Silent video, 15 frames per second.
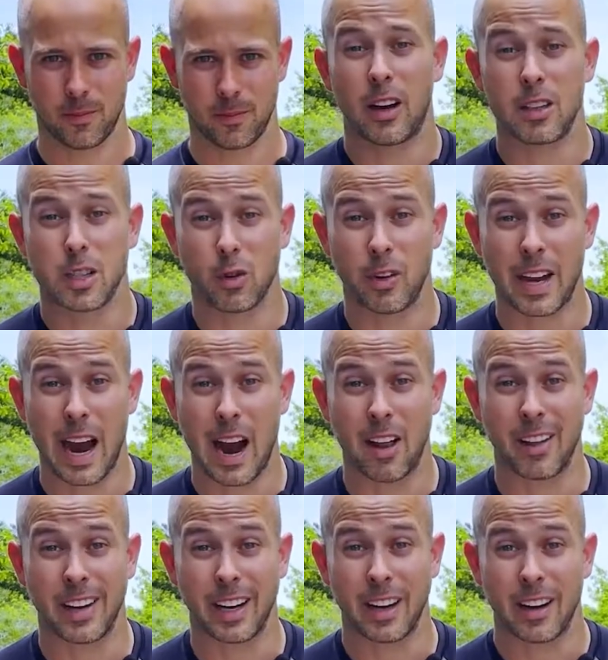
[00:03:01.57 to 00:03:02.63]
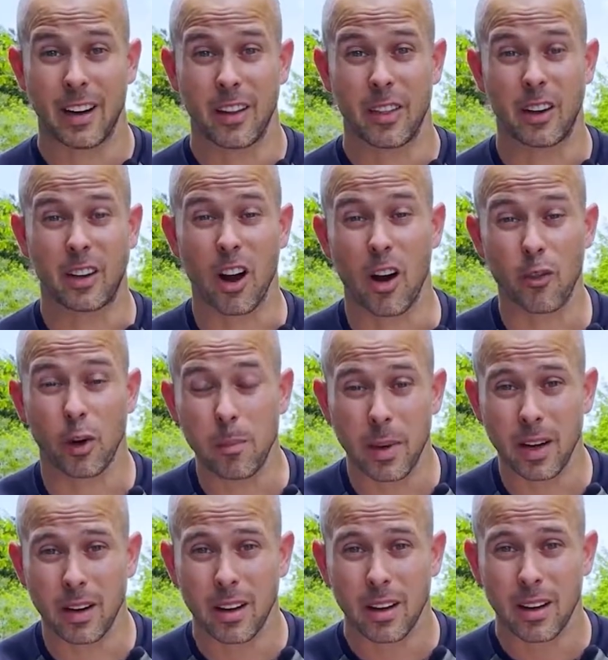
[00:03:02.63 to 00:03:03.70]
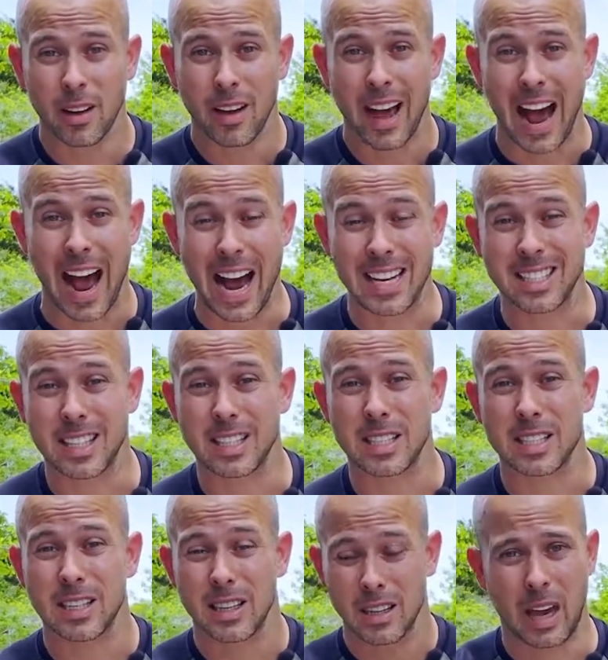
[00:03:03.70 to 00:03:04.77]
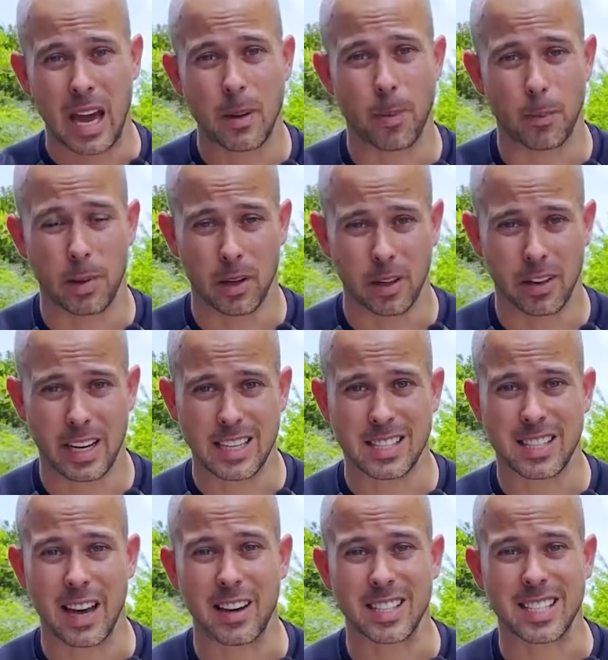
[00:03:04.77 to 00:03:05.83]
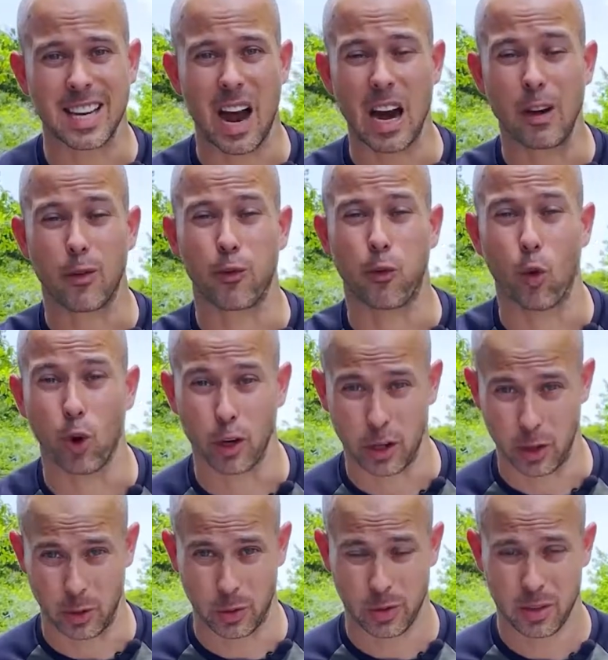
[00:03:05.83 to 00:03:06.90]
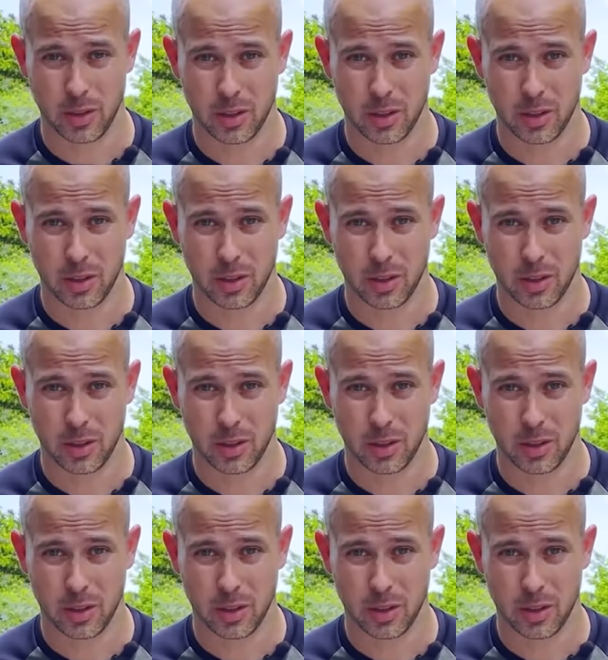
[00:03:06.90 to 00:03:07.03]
Here's the reality. The government has this capability set aside for you,